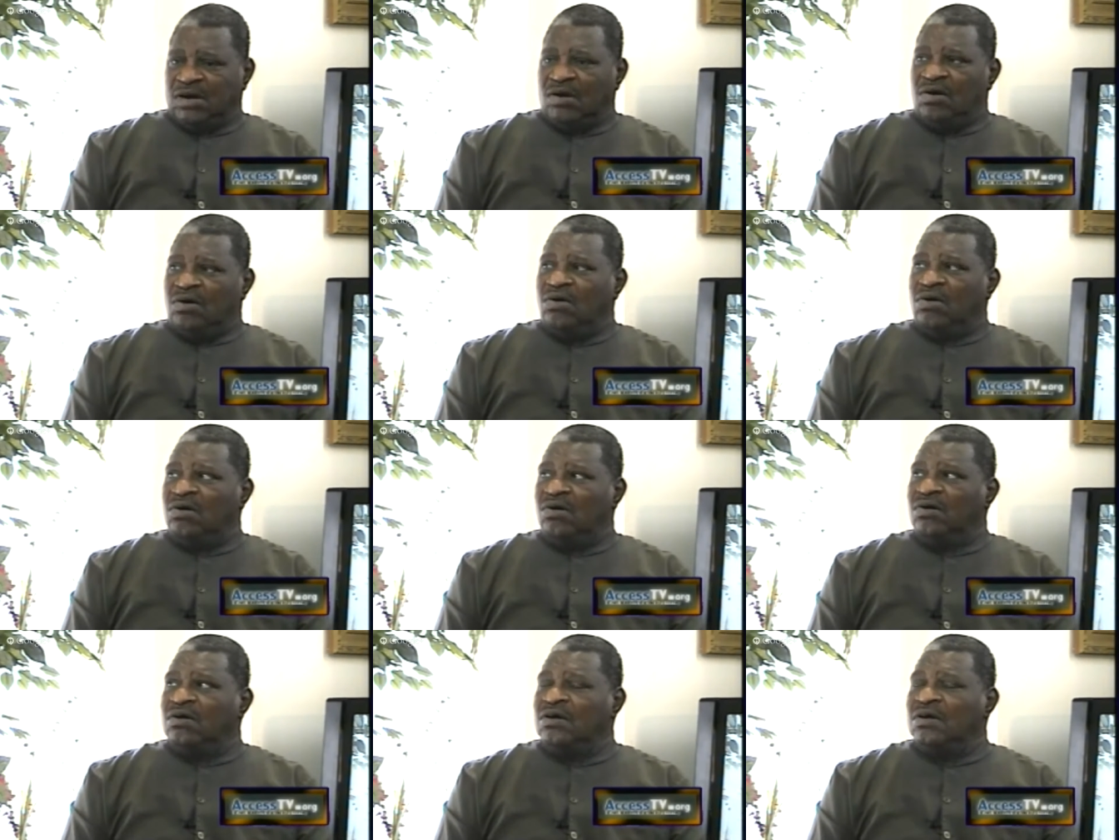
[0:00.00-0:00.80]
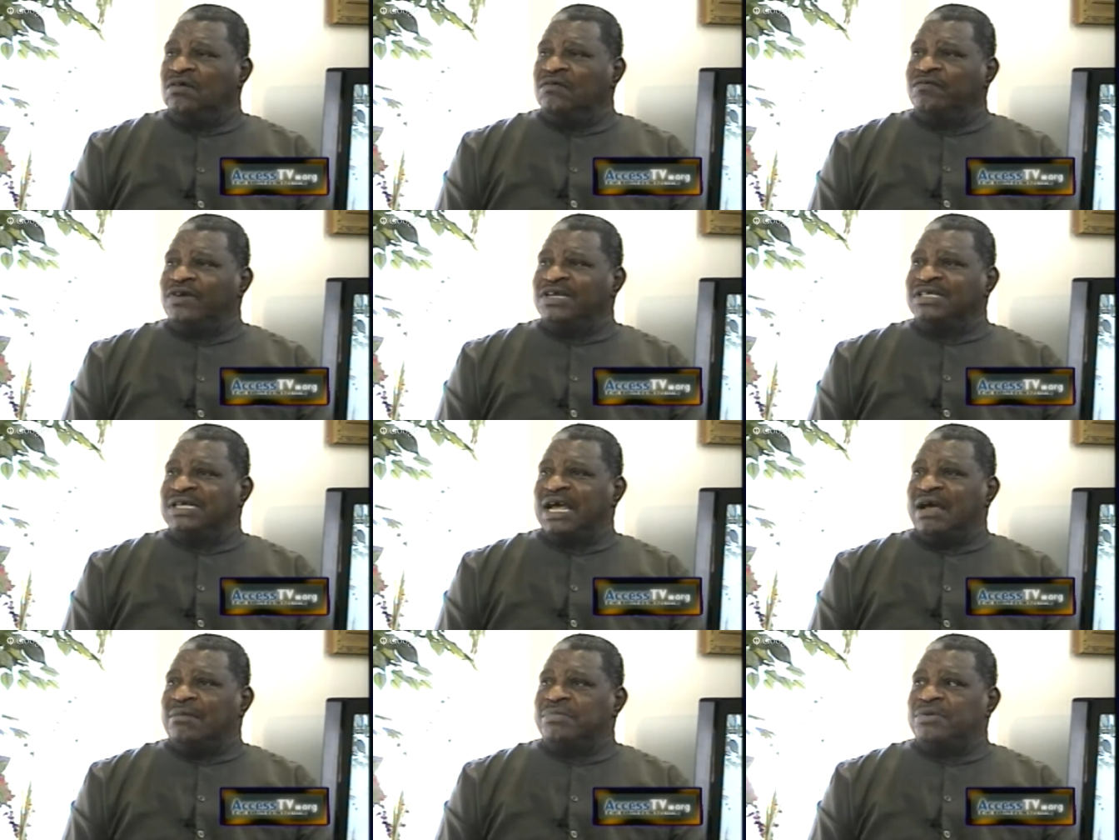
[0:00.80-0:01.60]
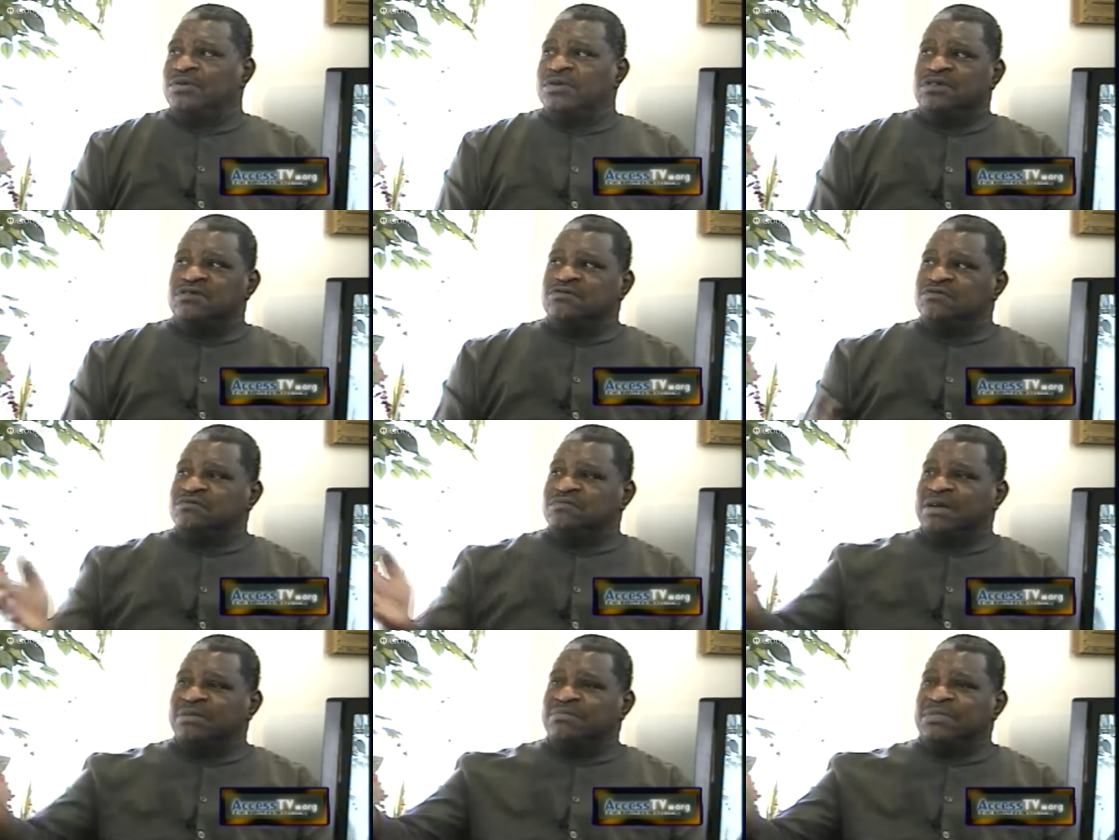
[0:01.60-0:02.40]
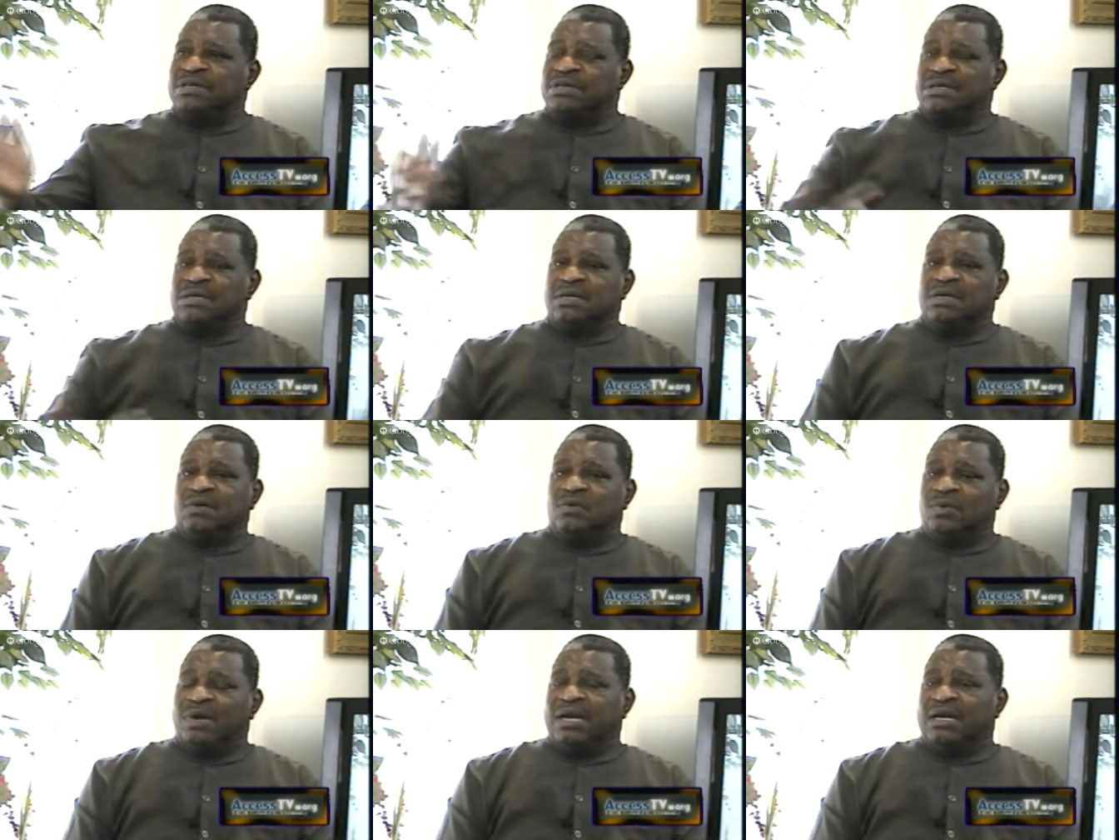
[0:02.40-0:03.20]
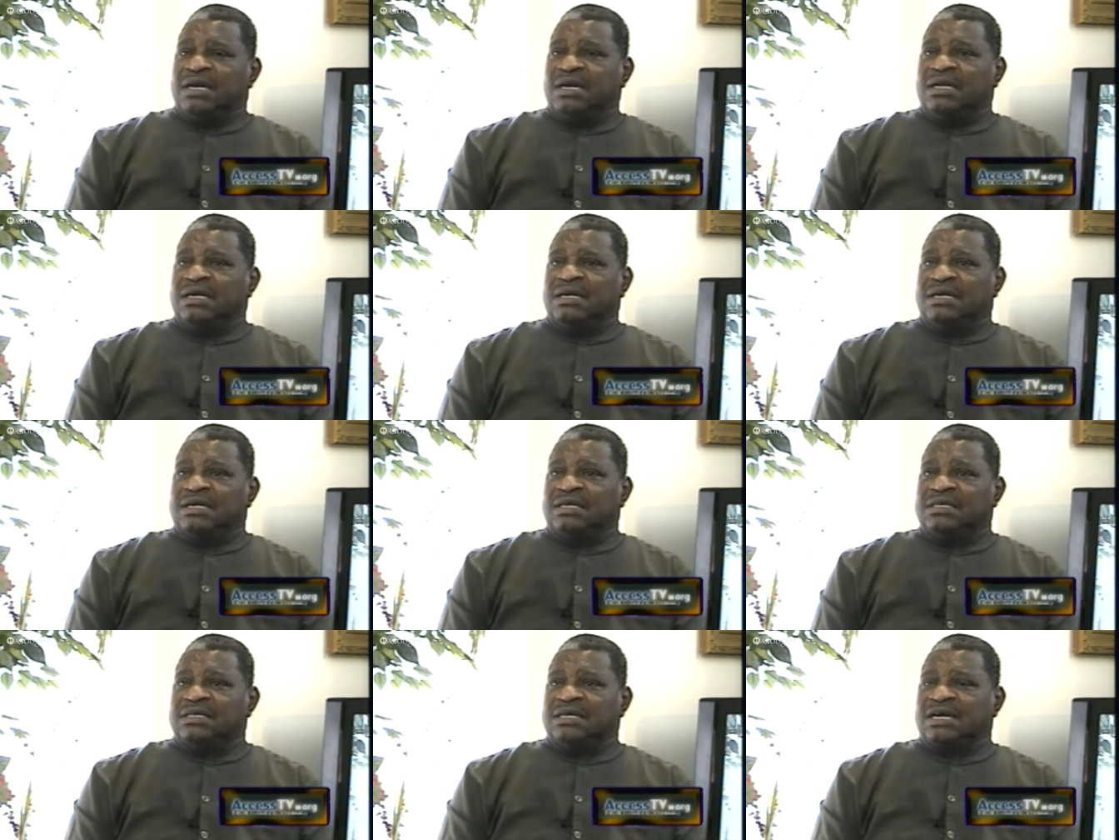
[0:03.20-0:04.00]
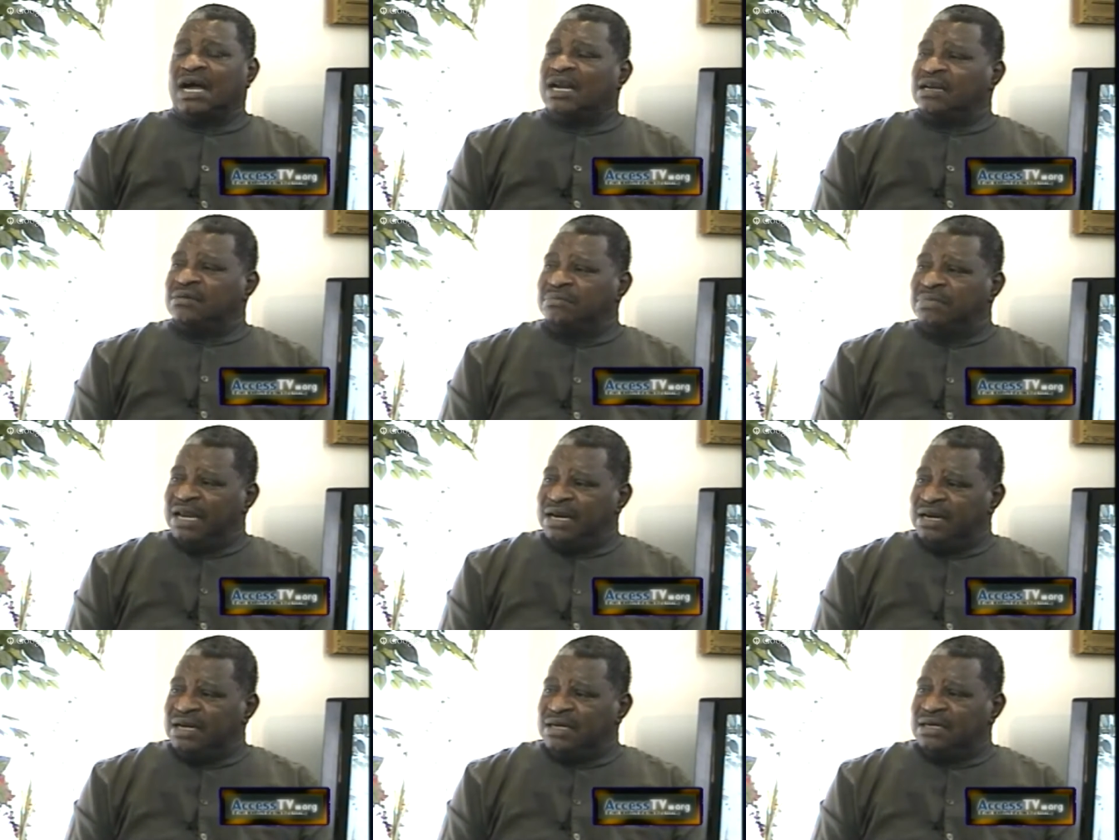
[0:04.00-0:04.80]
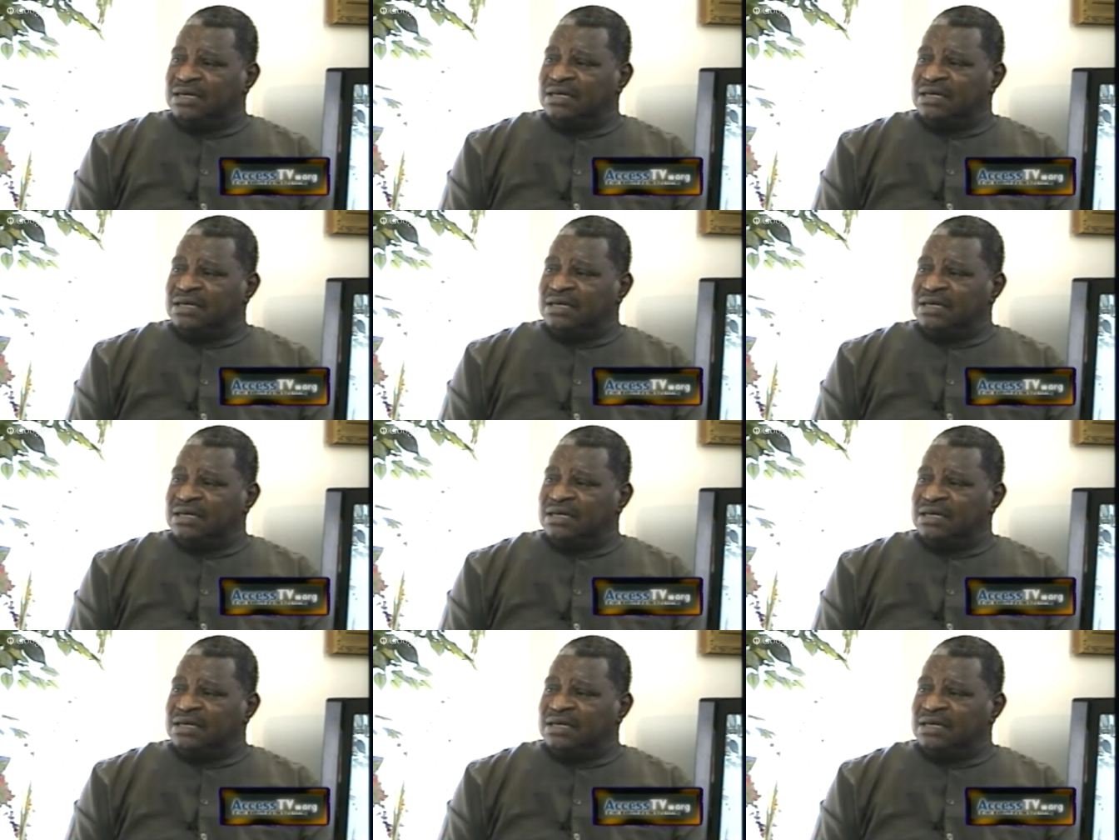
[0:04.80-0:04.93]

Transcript: or for example, you remember when uh, Colin Bennett